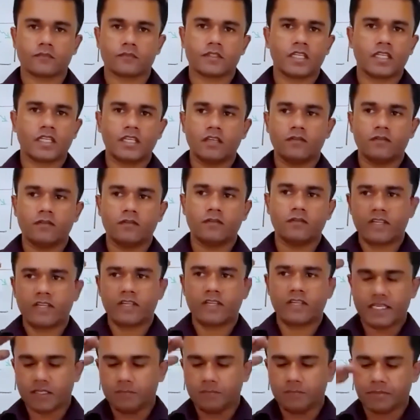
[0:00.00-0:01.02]
Even we can
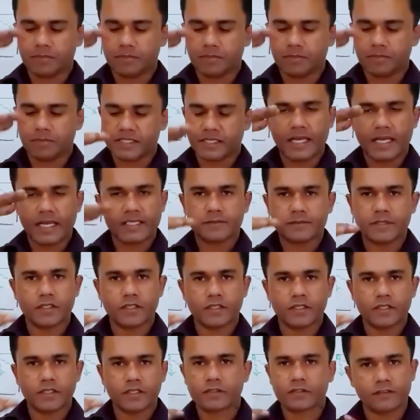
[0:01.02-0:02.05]
compress the gas
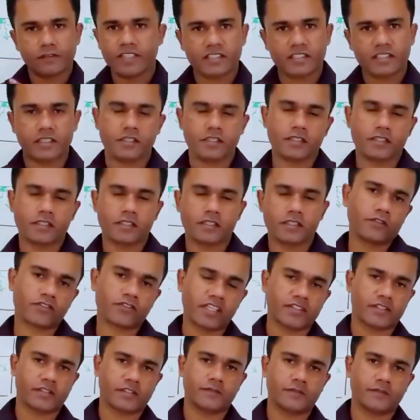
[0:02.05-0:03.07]
because of discontinuous
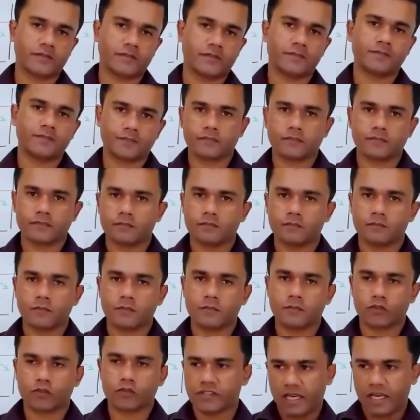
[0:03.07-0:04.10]
nature, because
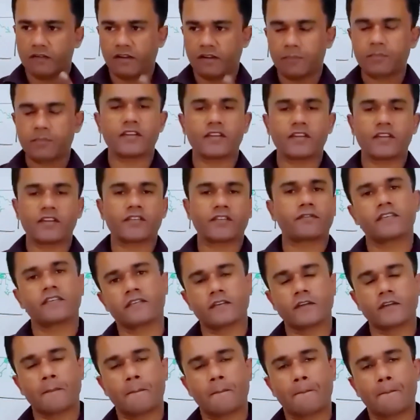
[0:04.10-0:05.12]
they have empty spaces.
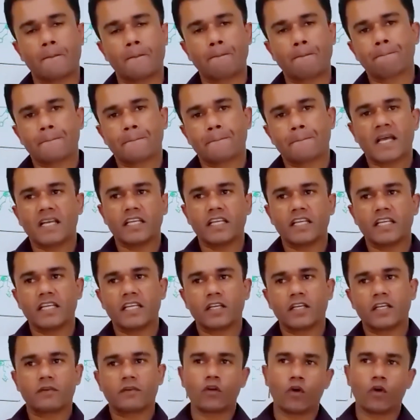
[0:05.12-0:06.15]
Liquid
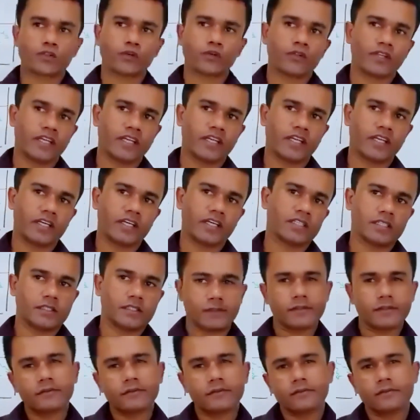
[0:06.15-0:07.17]
also, then
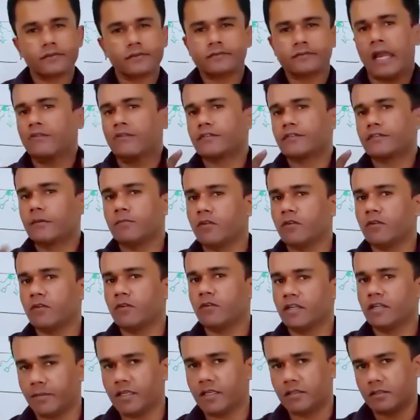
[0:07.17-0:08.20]
we have somewhat,
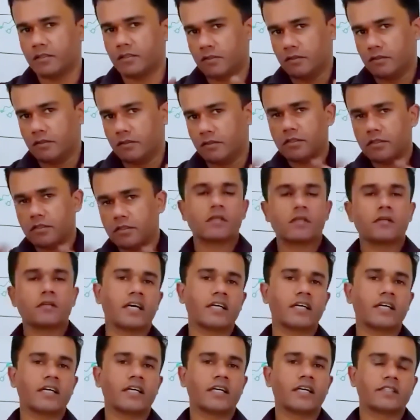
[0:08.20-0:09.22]

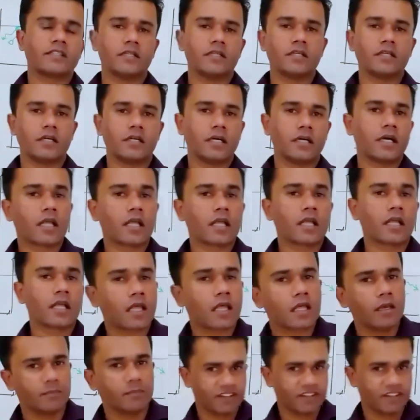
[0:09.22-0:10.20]
large empty